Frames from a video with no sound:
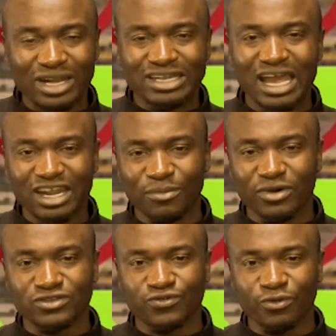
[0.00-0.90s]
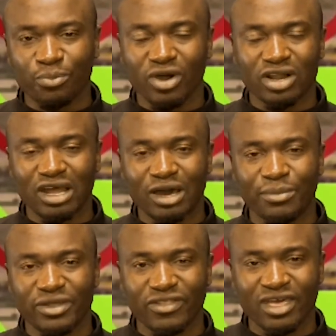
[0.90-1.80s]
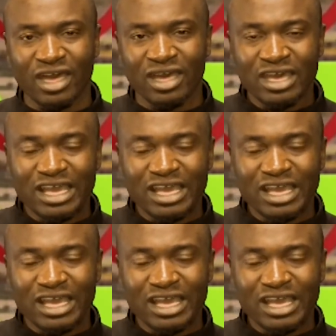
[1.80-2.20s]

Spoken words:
Dynamos Football Club in the